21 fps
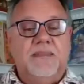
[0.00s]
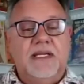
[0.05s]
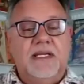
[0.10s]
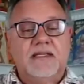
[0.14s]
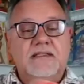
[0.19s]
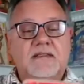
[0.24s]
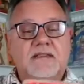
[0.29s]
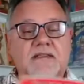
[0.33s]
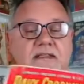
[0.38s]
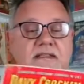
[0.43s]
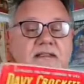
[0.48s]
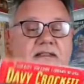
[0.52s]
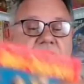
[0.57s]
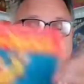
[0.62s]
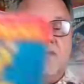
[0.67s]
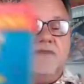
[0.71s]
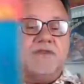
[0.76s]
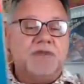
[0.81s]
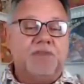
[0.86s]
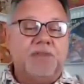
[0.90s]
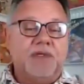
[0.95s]
it basically
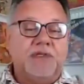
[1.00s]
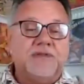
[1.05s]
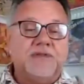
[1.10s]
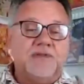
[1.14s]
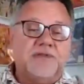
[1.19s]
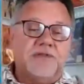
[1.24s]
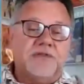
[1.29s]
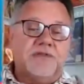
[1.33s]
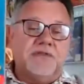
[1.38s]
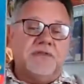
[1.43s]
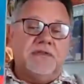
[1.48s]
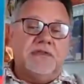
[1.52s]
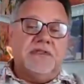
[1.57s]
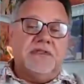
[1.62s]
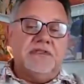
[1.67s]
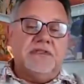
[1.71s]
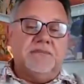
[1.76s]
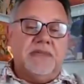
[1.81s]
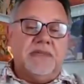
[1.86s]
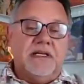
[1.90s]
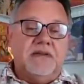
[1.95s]
tells a bunch of
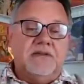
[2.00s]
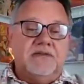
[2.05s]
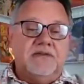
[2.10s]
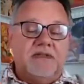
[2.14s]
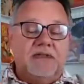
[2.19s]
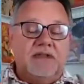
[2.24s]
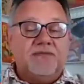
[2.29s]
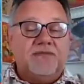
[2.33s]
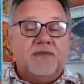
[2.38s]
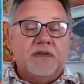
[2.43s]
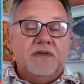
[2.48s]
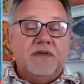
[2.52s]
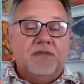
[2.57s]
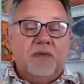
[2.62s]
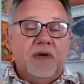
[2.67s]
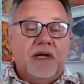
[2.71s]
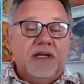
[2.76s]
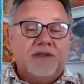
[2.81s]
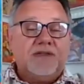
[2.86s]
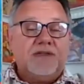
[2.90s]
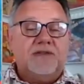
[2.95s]
stories about different
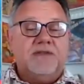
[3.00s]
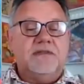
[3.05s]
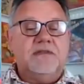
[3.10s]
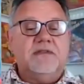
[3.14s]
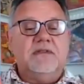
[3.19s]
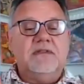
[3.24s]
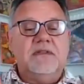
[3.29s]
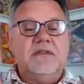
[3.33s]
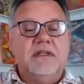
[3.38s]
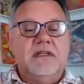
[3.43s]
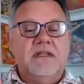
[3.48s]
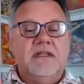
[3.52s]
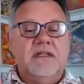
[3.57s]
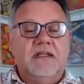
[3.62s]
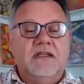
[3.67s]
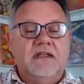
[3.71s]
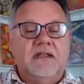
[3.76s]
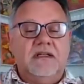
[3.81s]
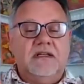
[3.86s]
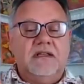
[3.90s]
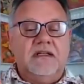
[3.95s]
Western
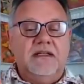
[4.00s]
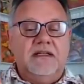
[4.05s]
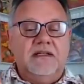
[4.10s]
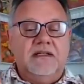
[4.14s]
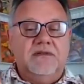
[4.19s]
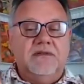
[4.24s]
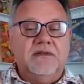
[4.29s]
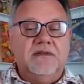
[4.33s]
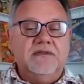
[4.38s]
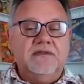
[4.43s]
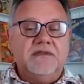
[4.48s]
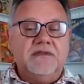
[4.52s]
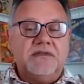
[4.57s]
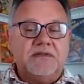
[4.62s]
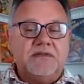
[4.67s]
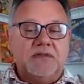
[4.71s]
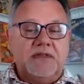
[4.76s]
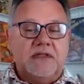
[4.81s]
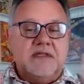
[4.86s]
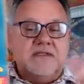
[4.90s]
heroes.